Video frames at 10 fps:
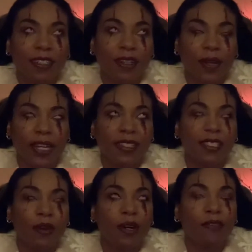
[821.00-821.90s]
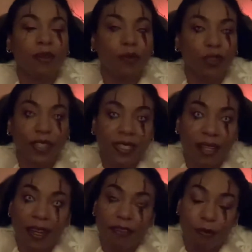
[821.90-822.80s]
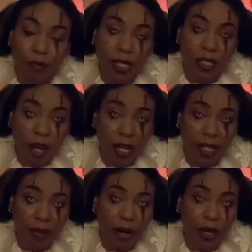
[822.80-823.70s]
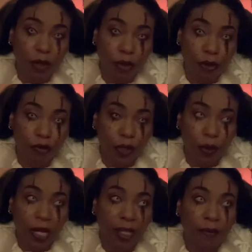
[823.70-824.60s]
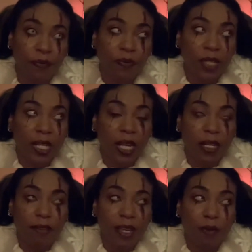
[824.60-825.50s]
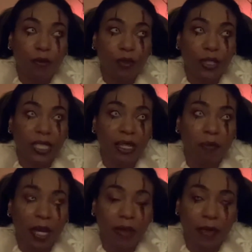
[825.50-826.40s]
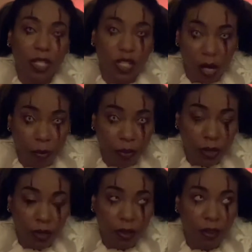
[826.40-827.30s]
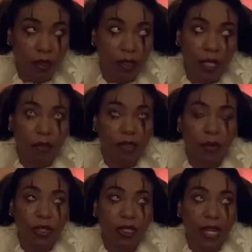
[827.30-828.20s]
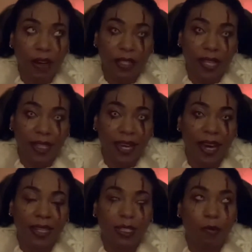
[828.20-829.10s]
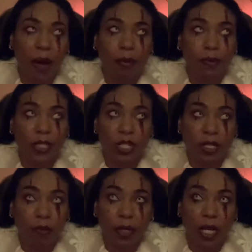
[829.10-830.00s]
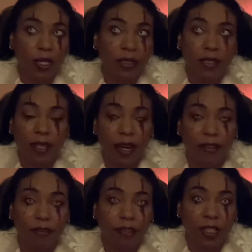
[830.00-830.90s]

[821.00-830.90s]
okay, so of the movies that I've been talking about or reviewing, none of them really make me jump. None of them are scary like that, and it's probably just because I've